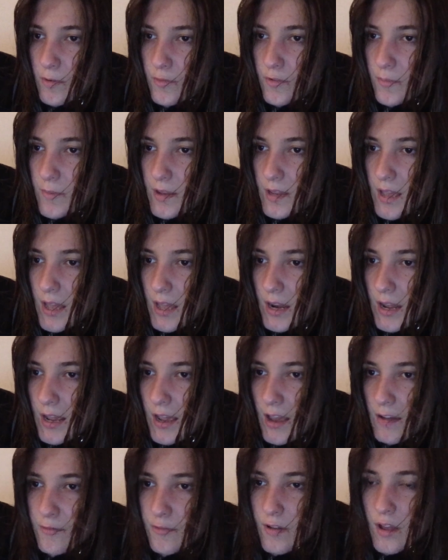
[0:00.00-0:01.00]
for me. And I
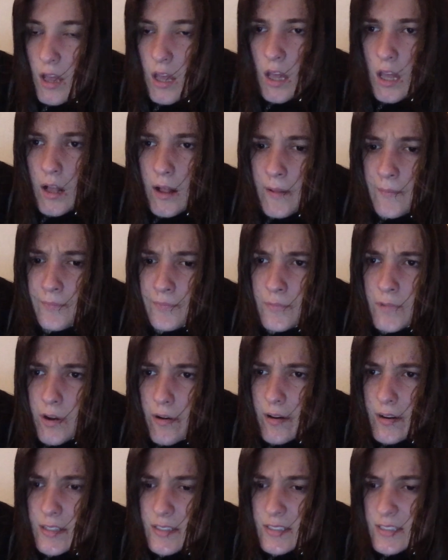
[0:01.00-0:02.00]
have
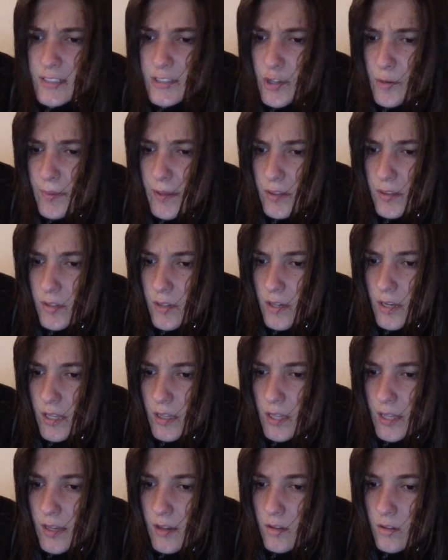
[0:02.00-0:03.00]
honestly still been learning,
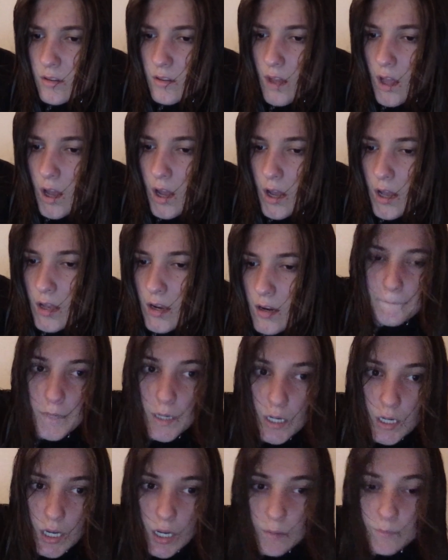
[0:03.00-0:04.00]
like, a lot,
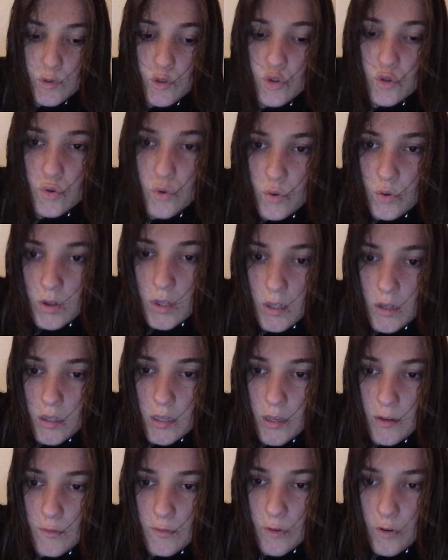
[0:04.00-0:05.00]
but I'm truly
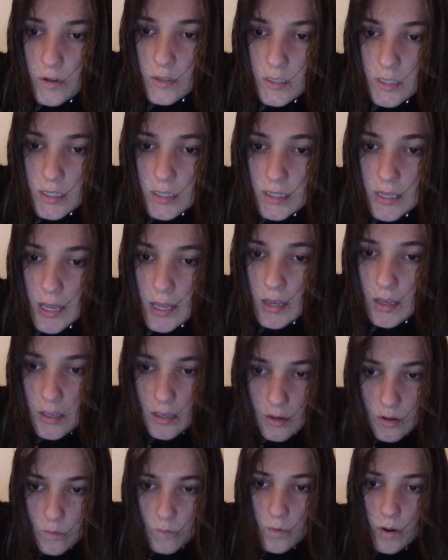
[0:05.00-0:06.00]
looking forward to the
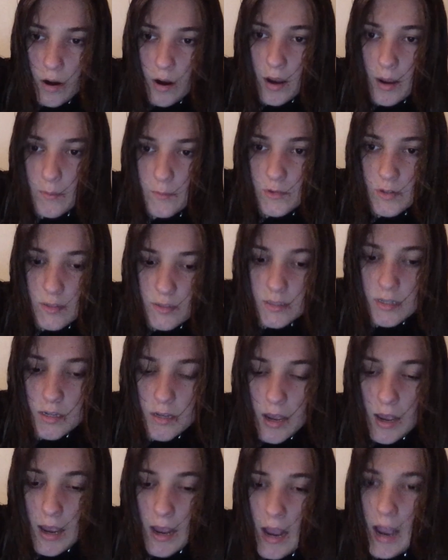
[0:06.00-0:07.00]
day where
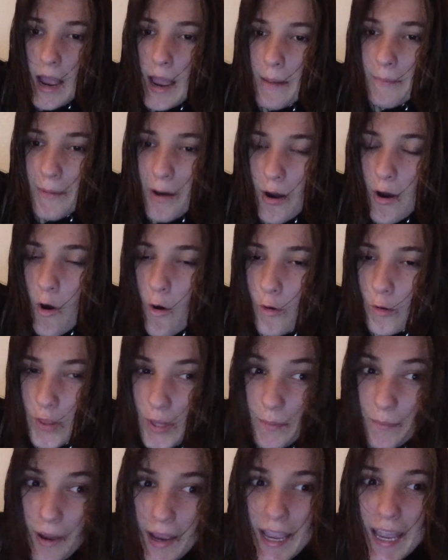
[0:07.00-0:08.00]
I'm
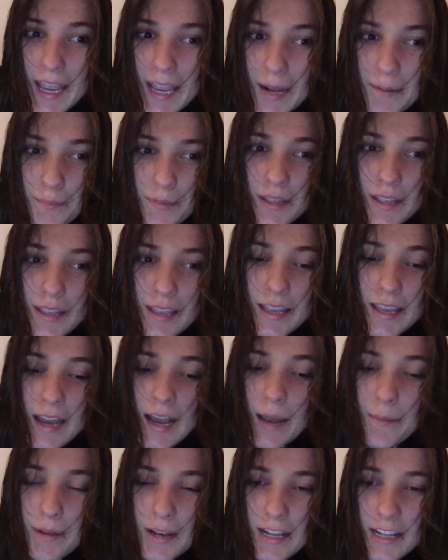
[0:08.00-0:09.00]
only my ANP,
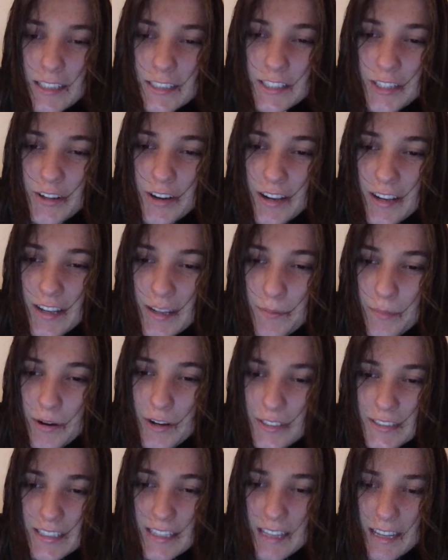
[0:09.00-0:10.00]
I'm an integrated
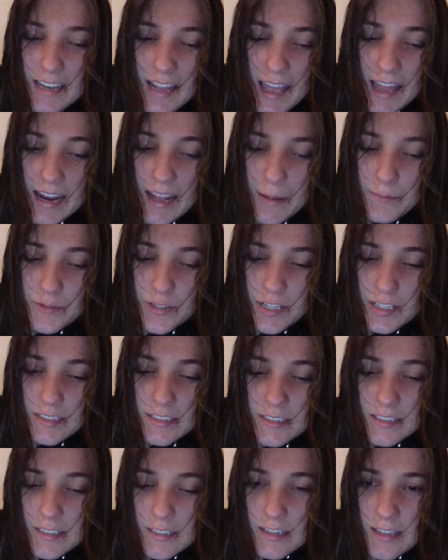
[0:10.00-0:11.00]
person, and I'm
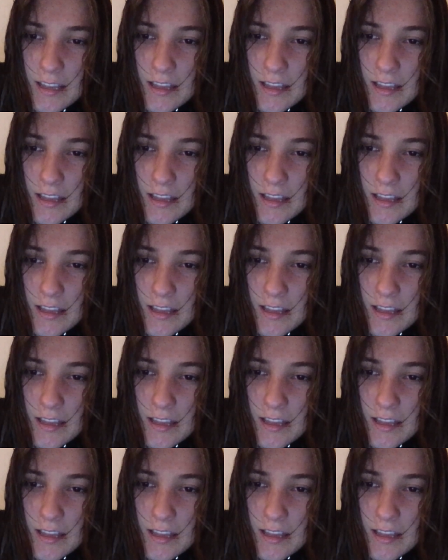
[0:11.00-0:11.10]
just